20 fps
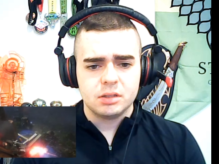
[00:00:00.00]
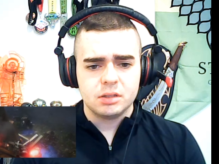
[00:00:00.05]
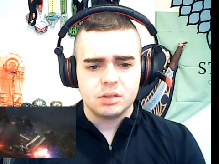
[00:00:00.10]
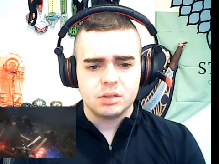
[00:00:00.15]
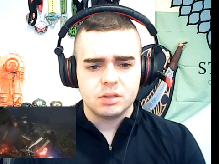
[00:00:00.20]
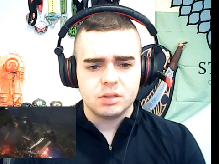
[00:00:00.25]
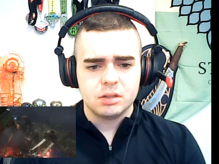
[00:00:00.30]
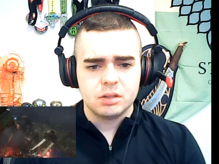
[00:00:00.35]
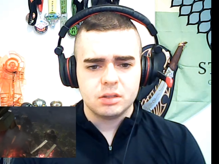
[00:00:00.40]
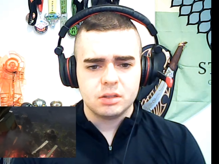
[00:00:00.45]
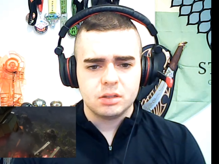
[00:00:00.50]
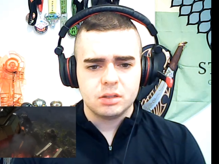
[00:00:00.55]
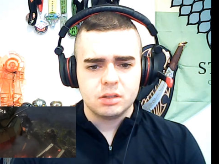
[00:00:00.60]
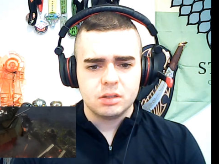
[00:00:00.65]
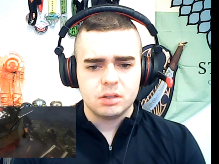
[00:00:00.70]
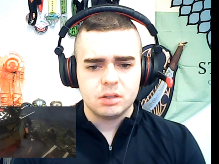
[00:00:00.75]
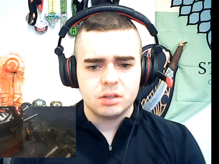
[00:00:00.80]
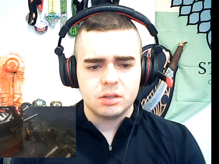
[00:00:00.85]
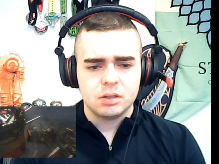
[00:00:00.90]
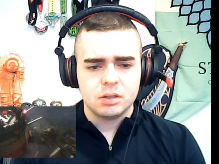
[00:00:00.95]
Walls can
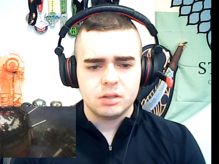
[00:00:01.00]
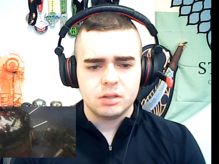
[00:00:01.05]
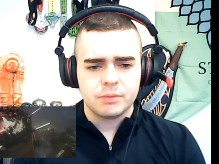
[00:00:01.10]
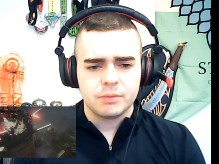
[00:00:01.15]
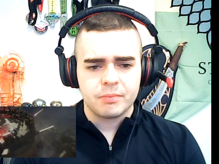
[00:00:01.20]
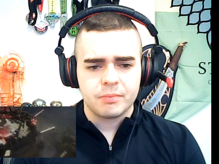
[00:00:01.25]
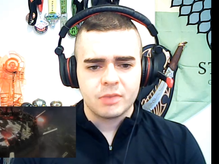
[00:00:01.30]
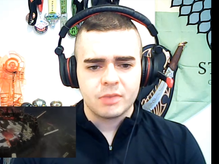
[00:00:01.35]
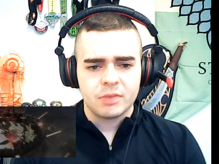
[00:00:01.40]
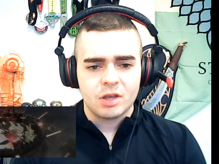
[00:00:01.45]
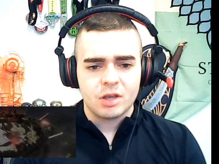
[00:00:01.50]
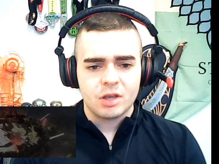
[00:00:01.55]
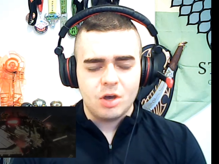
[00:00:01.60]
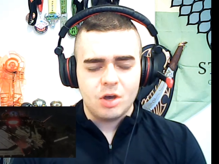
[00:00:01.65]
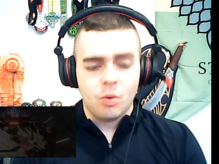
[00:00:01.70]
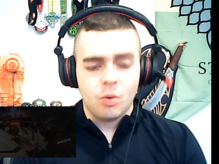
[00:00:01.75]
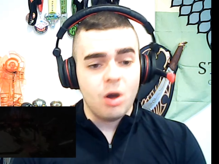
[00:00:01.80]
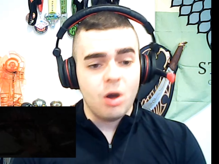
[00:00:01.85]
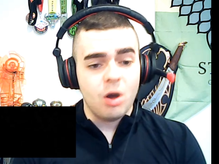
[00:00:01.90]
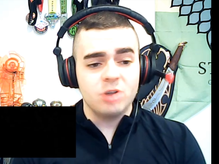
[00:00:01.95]
only do so much.
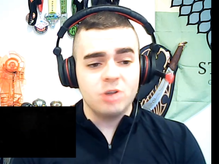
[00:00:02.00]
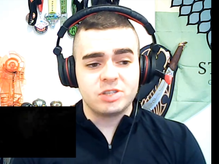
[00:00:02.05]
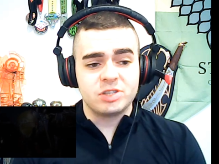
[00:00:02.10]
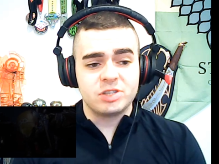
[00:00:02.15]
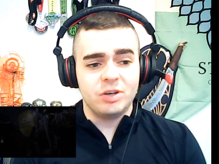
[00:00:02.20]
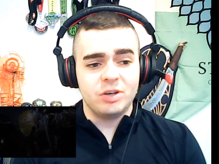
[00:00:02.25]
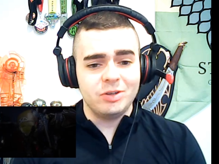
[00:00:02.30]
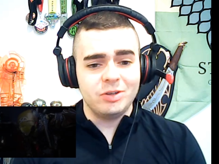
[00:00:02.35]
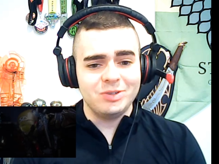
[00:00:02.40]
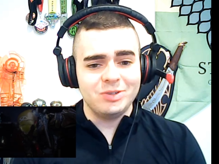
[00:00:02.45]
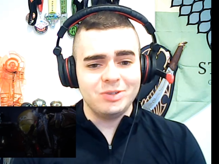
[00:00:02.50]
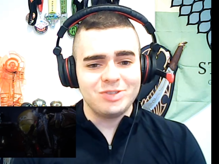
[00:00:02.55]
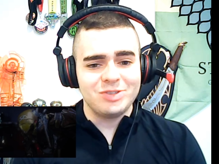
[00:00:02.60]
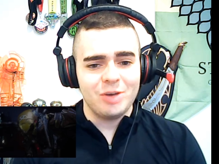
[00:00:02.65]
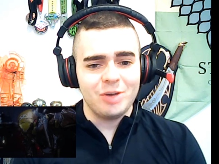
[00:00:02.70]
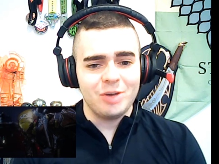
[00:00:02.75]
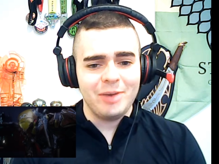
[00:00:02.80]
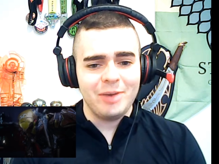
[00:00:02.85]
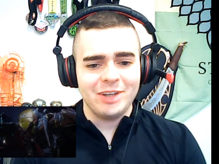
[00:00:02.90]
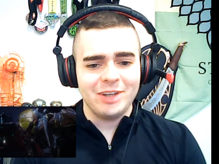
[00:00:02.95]
Walls can only do so
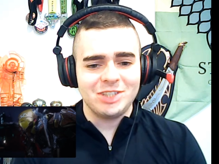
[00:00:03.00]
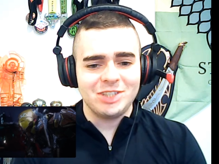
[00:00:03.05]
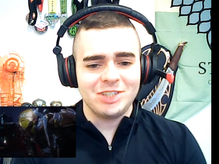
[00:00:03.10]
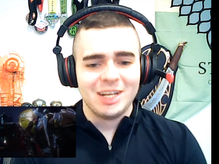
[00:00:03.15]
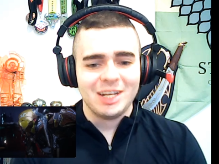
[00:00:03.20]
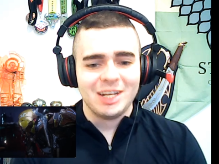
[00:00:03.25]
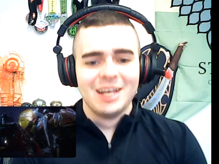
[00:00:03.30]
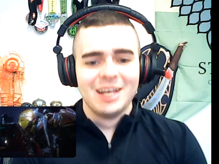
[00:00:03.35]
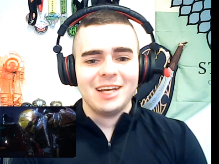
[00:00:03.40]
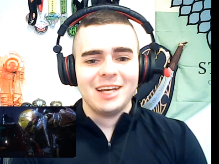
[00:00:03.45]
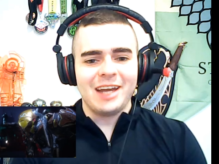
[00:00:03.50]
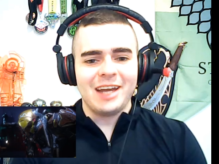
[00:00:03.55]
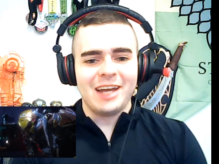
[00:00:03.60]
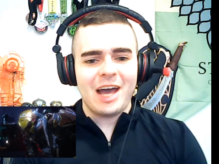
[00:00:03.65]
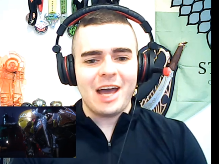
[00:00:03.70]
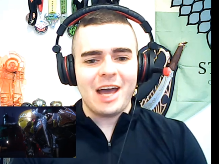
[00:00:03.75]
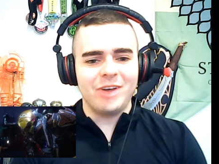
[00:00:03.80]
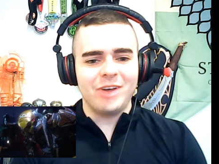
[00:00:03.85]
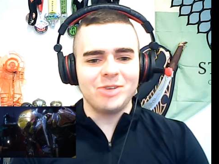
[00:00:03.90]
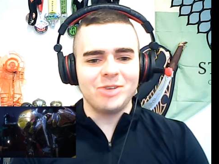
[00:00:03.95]
much.
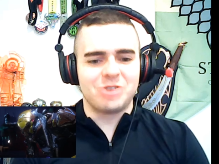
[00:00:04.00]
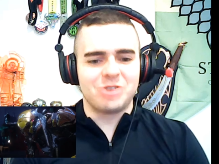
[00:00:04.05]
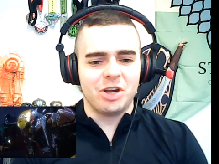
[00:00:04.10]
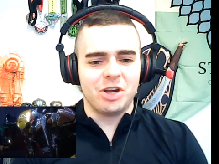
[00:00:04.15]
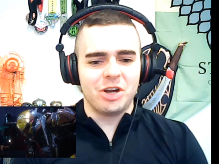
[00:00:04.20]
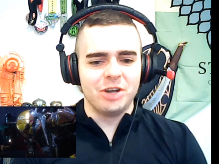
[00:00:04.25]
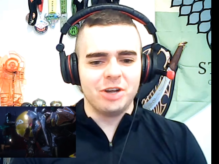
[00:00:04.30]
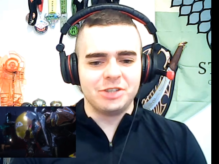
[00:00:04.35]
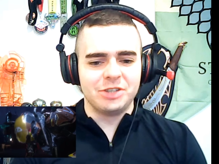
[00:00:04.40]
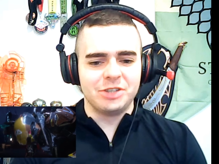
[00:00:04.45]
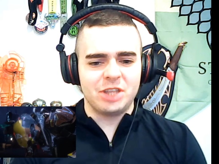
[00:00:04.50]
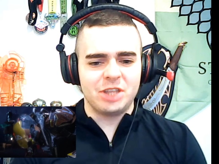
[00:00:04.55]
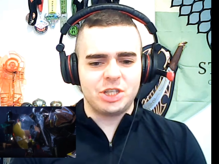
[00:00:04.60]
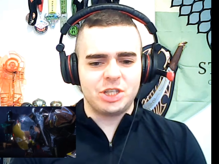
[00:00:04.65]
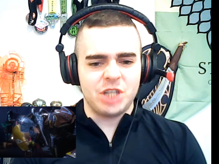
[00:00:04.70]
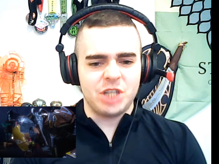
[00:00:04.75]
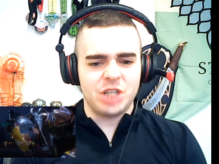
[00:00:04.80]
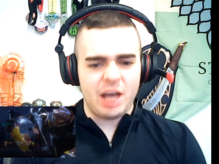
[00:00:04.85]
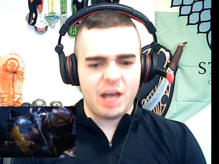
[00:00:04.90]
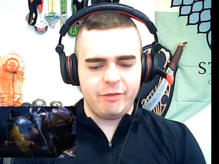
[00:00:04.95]
Now you turn to the
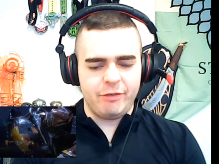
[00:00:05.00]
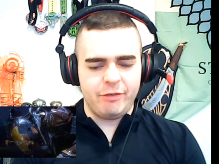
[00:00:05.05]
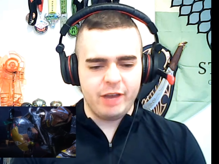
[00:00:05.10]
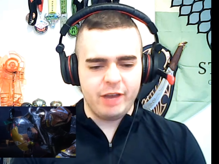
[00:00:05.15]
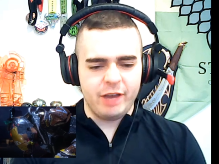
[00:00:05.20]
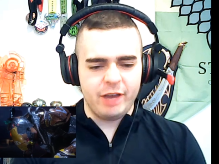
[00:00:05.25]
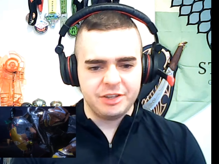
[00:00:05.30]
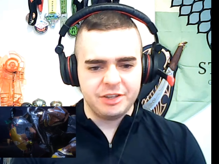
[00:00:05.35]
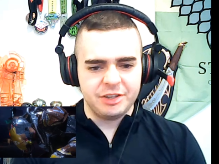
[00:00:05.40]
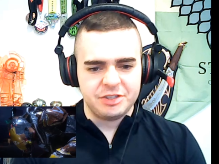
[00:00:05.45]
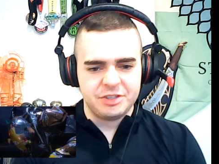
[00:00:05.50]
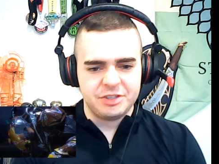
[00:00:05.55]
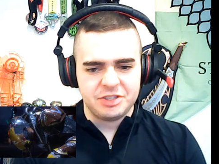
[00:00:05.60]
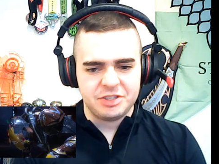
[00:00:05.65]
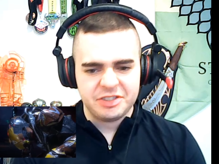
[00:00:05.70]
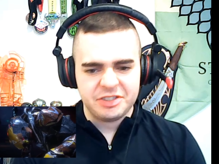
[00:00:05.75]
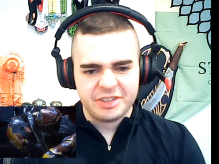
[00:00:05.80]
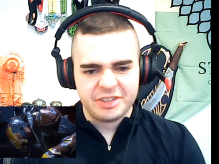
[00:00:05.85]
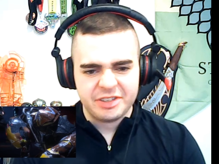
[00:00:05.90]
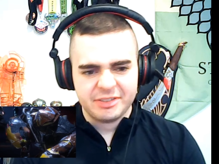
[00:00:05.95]
javelins.
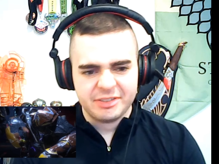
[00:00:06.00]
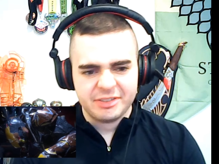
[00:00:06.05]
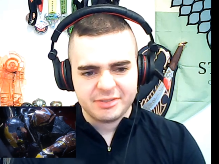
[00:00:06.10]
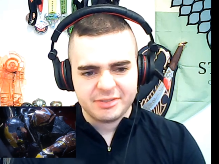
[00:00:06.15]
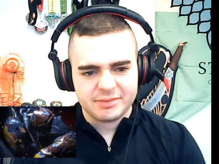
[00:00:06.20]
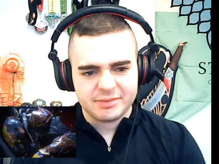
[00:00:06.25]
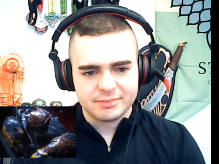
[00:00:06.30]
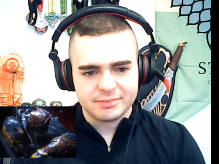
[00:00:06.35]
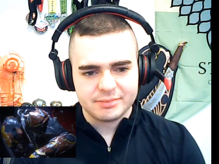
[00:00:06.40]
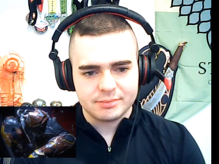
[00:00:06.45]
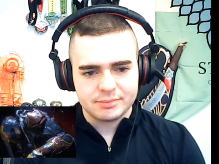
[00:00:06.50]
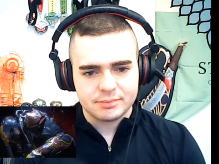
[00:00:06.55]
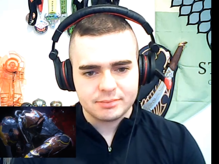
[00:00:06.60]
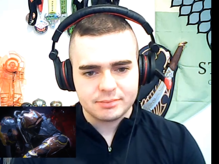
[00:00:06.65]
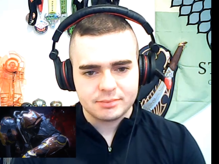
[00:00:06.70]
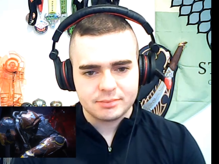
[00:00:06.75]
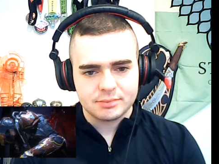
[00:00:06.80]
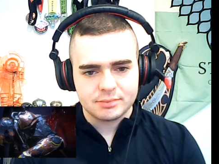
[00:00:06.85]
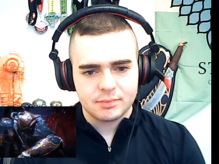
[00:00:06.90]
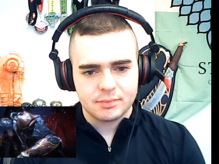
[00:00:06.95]
The power of the
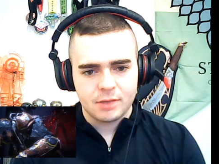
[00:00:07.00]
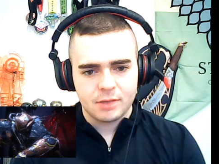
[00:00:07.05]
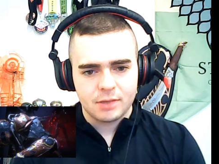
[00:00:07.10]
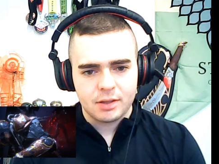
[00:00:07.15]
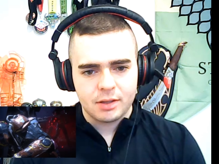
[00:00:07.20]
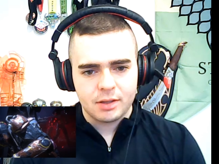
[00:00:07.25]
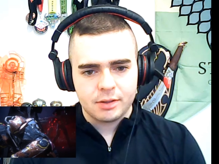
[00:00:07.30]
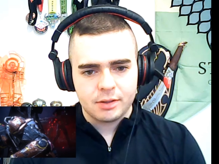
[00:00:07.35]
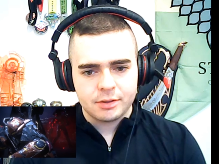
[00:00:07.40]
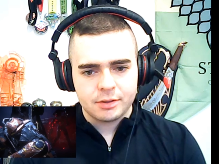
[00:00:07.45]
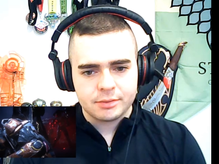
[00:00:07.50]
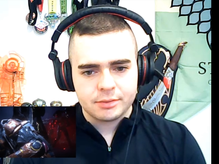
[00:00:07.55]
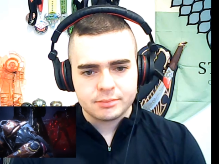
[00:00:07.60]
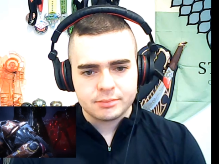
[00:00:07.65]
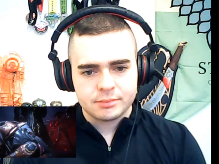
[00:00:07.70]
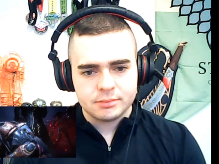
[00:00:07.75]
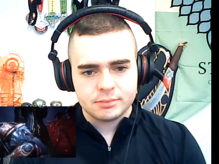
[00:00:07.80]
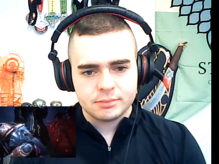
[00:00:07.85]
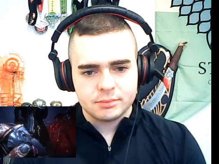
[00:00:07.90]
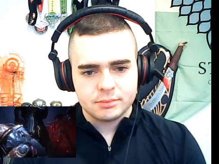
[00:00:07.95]
anthem at my
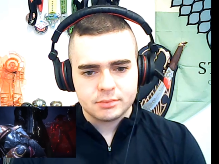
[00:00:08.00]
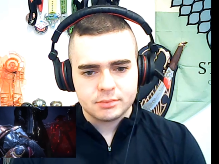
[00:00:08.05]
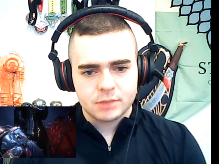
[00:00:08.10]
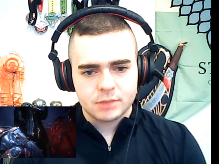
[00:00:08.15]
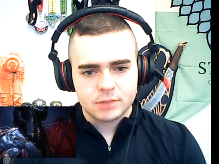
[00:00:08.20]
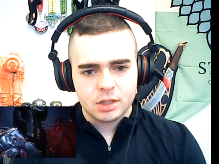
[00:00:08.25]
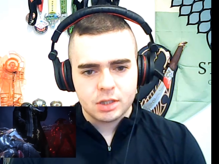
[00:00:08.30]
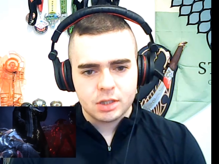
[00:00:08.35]
fingertips.